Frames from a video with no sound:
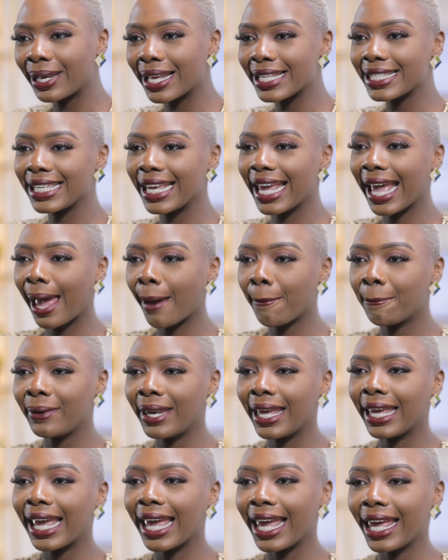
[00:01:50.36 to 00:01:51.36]
plenty
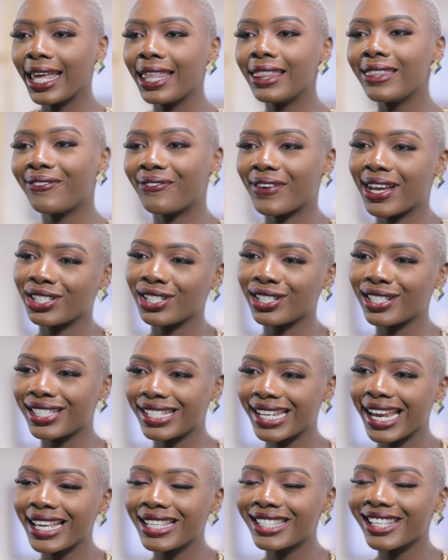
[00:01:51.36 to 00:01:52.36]
happening in the fashion
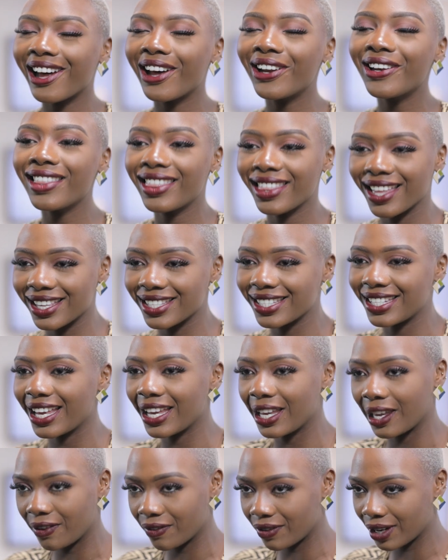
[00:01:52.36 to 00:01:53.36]
stakes on
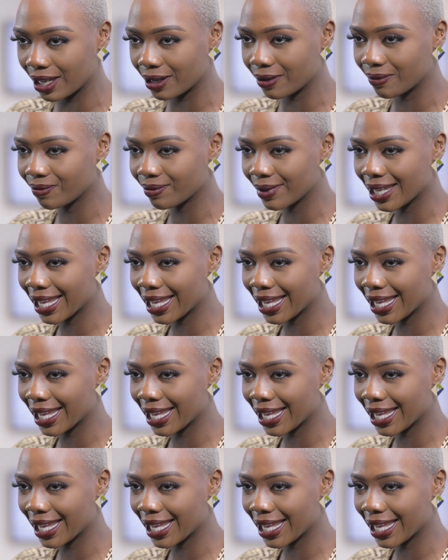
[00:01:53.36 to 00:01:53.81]
Thursday evening.